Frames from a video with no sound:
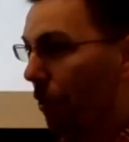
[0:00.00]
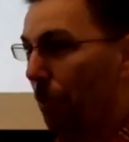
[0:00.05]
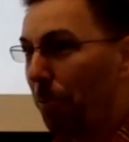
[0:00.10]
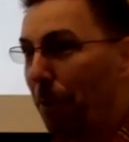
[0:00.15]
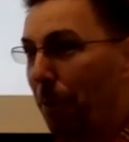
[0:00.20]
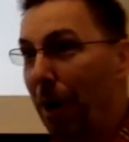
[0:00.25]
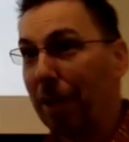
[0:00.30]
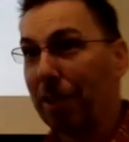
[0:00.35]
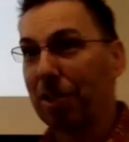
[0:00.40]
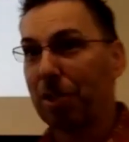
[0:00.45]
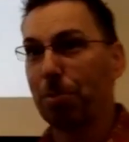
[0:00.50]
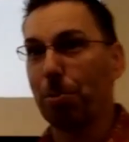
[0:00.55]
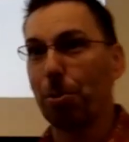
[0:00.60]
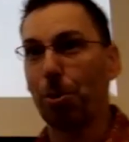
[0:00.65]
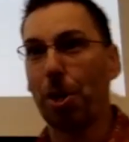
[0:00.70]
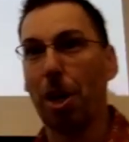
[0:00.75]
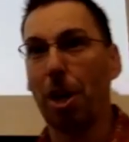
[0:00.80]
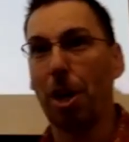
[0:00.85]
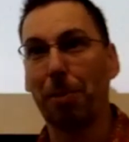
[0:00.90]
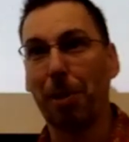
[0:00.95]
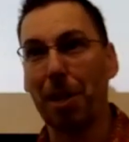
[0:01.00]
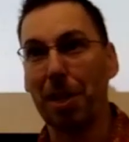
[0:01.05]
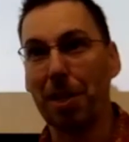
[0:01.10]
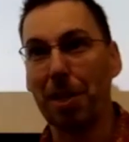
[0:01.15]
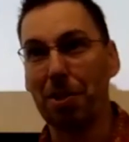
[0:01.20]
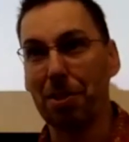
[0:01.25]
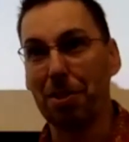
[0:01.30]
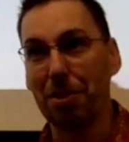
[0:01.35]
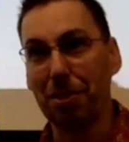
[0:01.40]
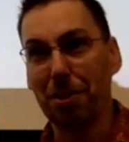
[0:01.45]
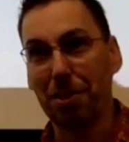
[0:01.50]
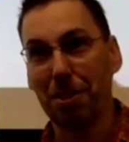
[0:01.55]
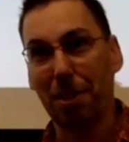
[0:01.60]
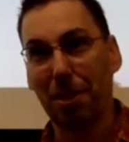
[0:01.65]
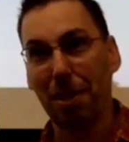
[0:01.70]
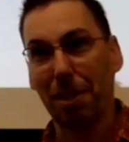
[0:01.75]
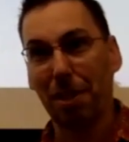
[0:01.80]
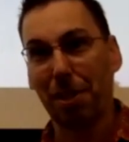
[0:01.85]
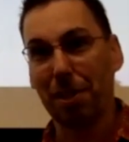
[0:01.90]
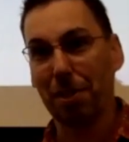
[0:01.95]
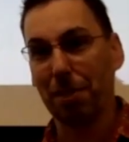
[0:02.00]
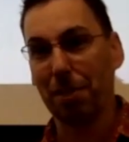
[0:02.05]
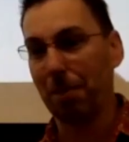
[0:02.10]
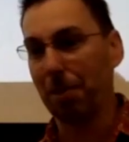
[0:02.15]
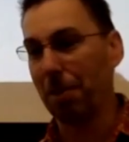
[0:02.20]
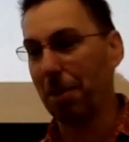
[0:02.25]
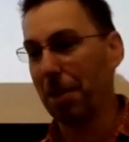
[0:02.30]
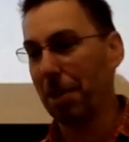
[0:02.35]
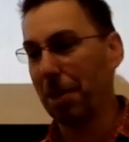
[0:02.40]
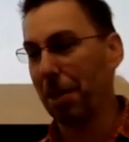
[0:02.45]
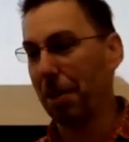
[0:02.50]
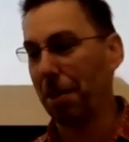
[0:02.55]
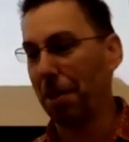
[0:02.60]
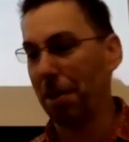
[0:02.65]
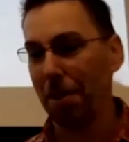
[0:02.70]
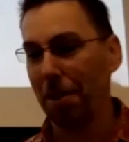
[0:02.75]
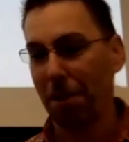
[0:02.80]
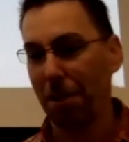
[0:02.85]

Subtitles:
the possible combinations, because if you think,